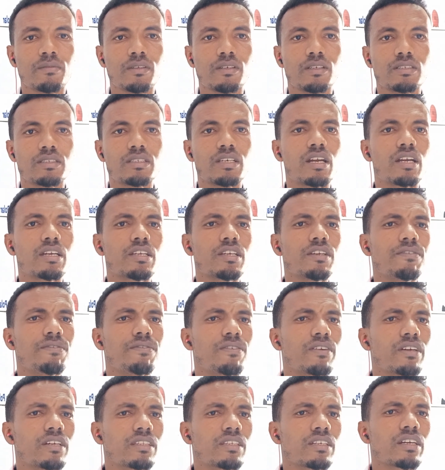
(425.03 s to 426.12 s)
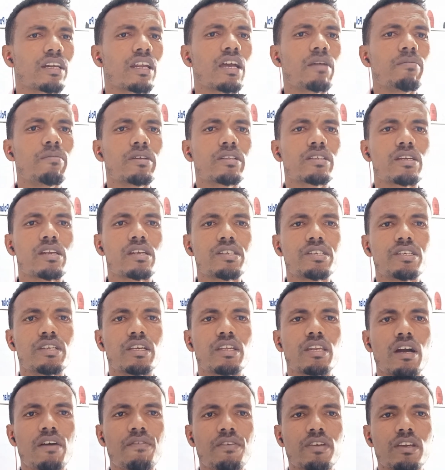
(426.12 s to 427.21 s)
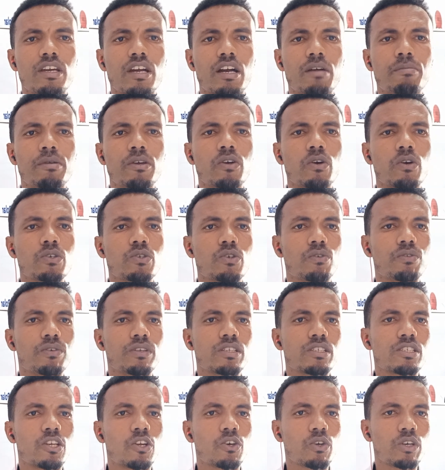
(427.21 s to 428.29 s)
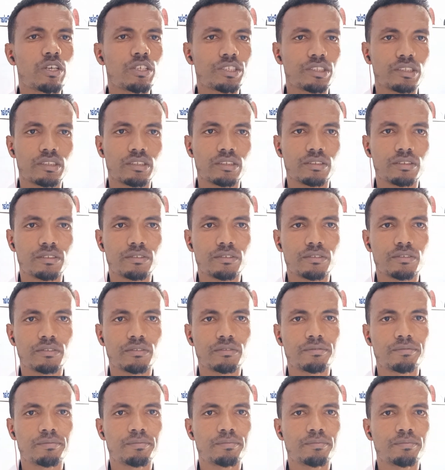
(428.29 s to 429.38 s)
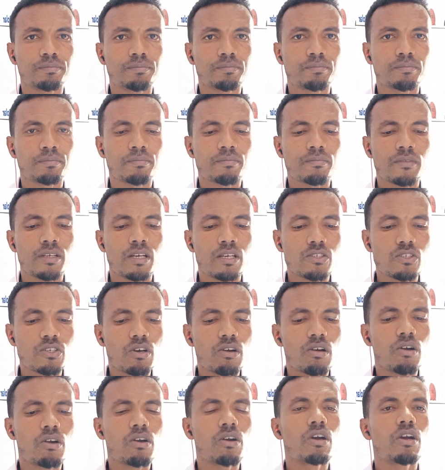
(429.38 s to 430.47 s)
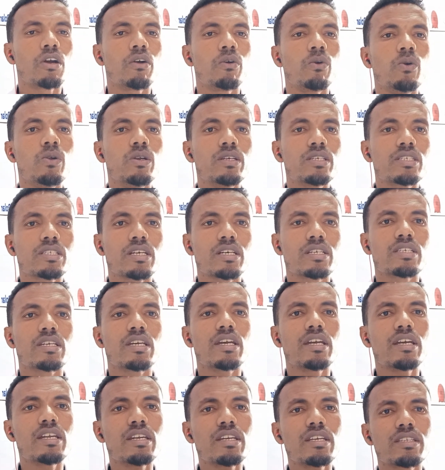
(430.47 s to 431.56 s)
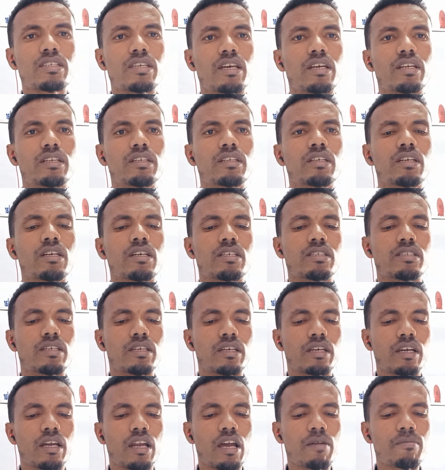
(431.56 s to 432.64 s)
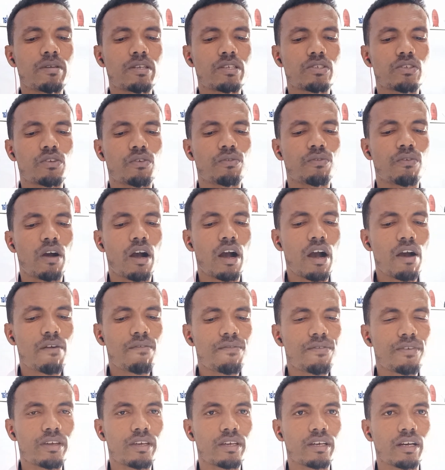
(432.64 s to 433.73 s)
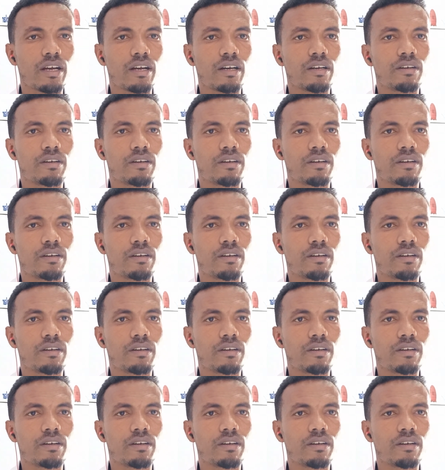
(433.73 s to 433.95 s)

There are different climate regions in Africa because of its location. So we will discuss in detail the climates of Africa.